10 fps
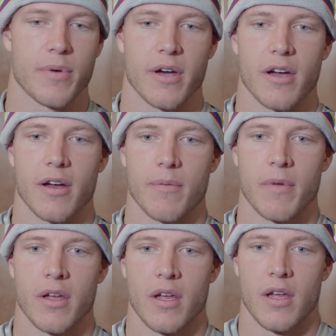But,
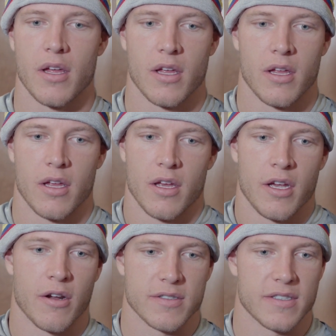
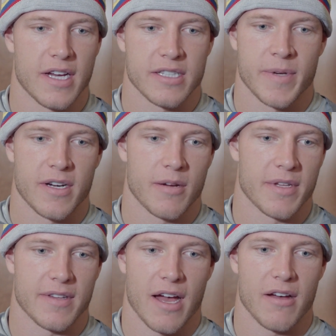you know, it's a next man up
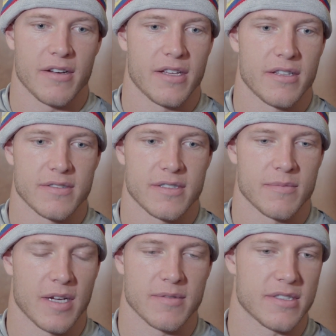mentality, and
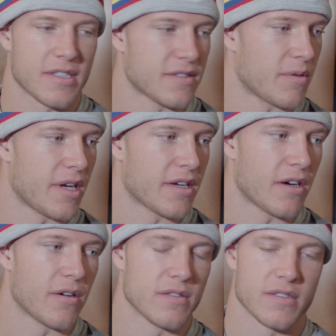sometimes that's just the way it
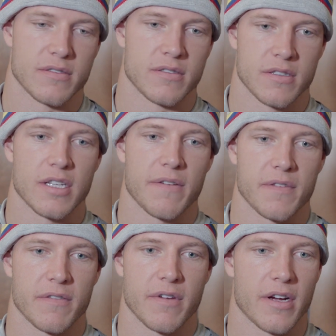goes, and
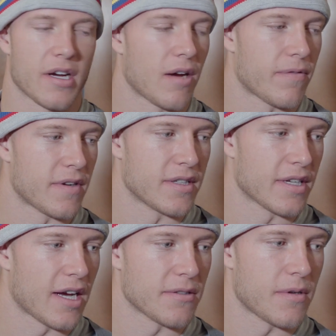definitely very confident in
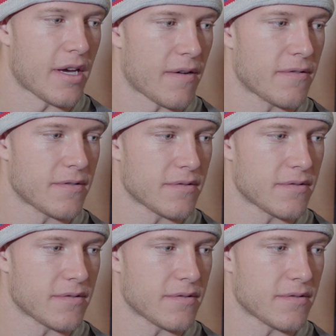the guys we have.